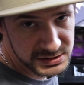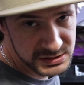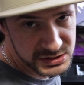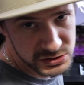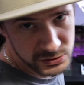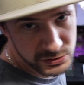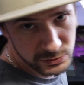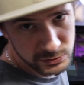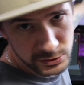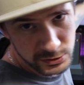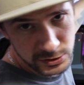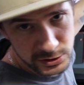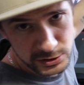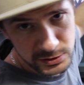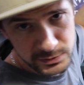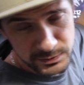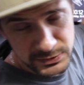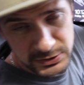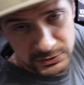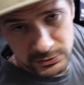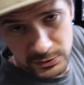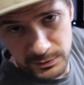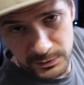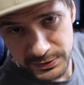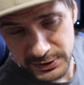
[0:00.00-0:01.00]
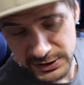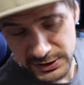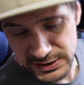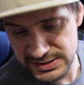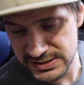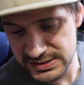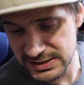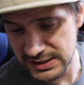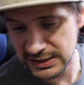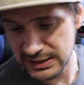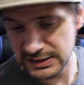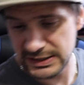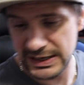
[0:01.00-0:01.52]
So we're going to be
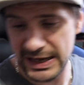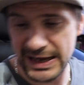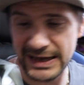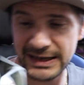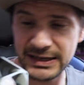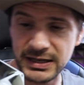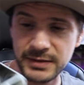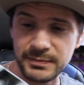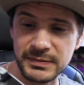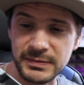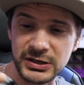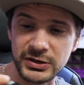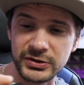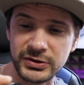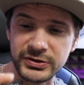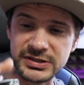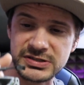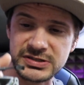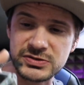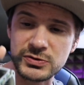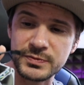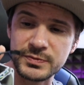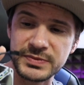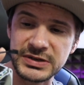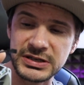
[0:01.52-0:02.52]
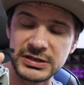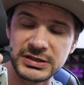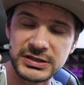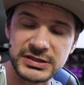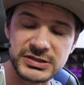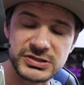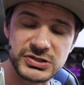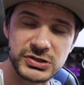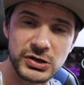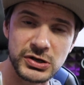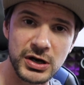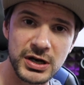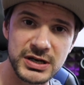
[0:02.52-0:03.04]
replacing an 80 mil. This will be an
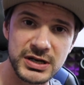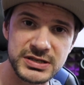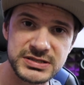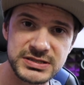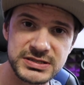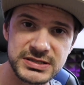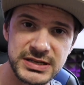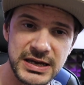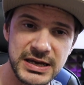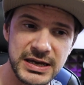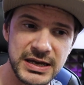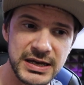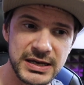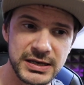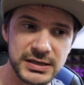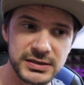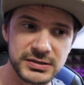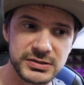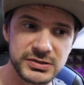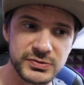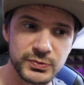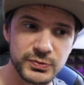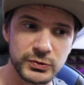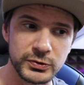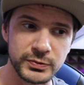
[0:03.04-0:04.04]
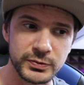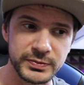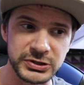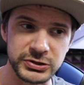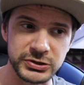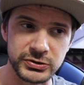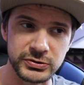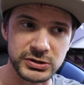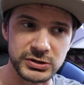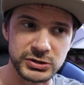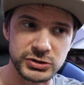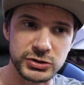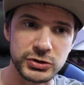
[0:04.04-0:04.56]
exhaust, and we'll be
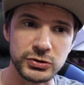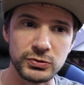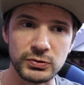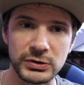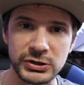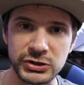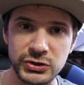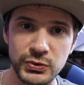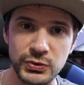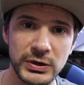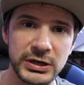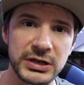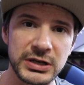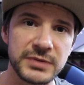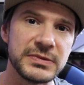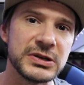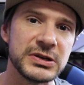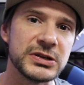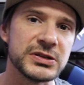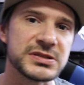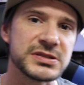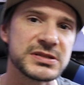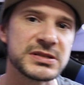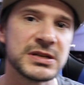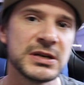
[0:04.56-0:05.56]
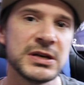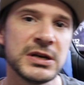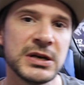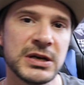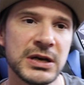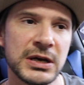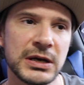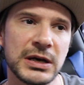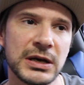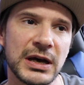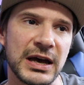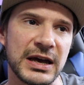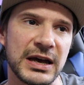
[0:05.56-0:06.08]
doing 2 120 mils.
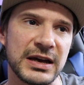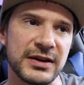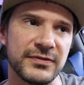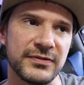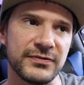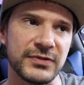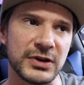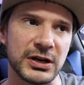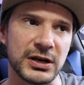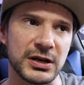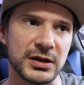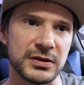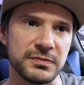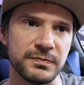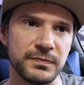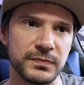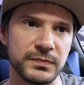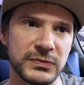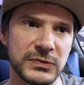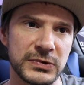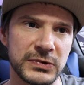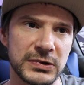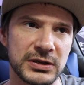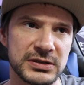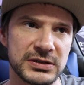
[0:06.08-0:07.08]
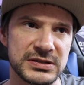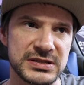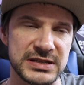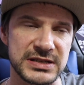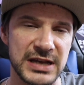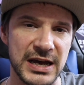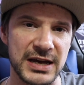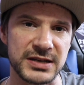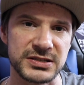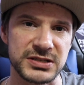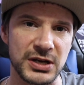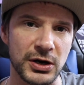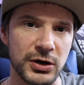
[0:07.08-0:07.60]
I have
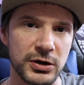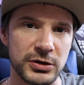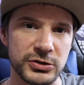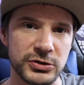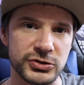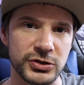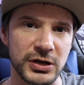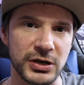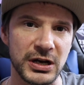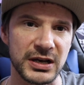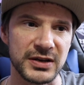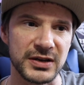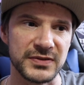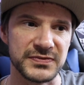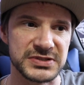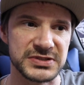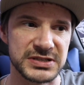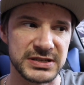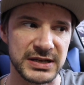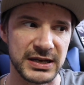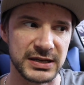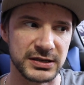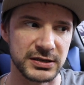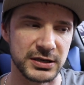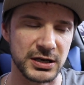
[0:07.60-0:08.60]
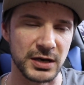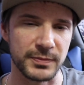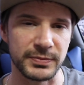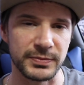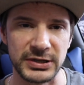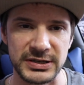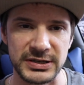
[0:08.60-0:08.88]
stacks of hard drives and a couple